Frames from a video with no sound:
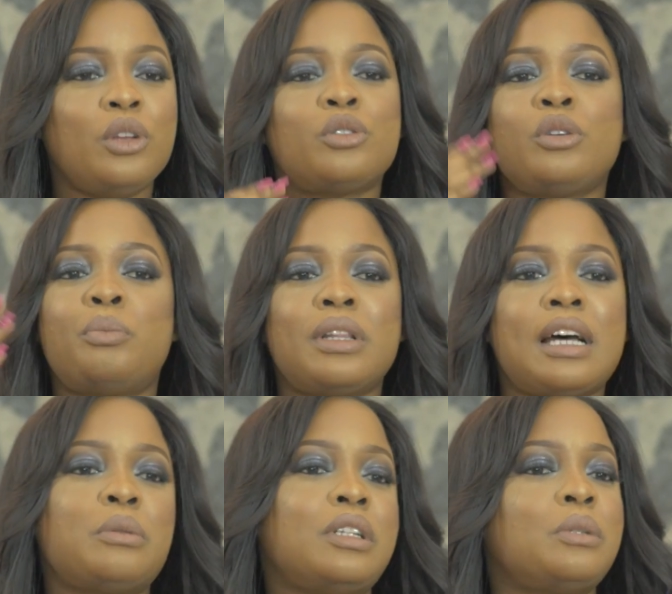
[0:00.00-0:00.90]
So you put
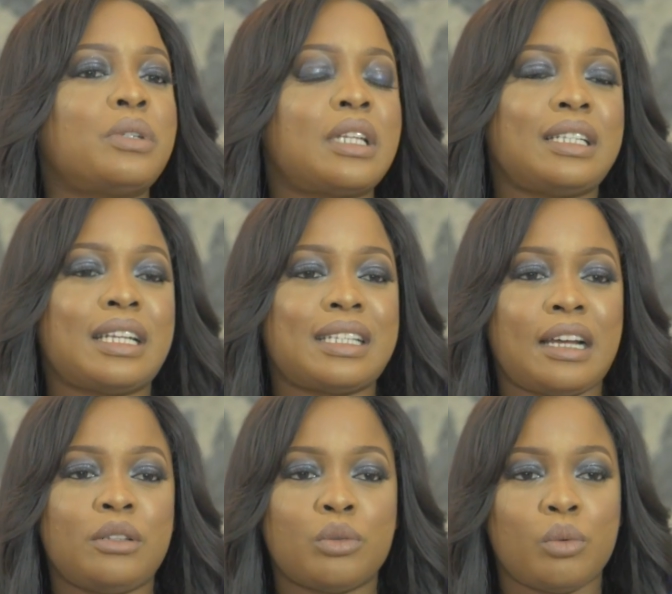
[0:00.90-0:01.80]
that 20%
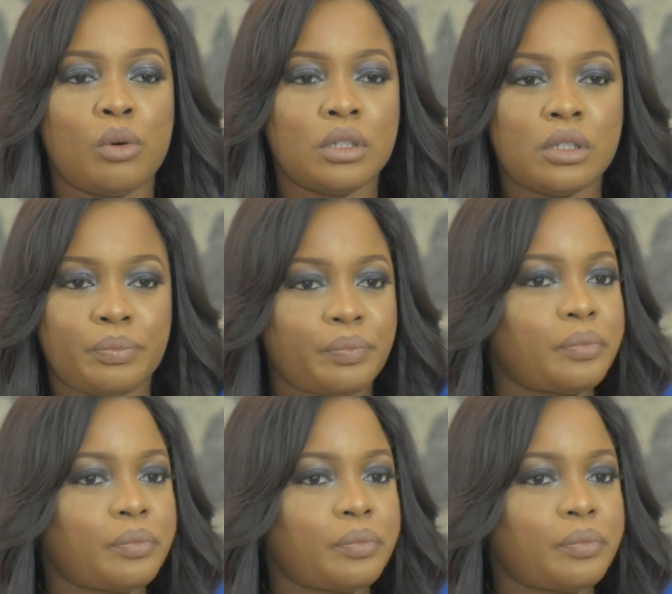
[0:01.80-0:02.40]
aside towards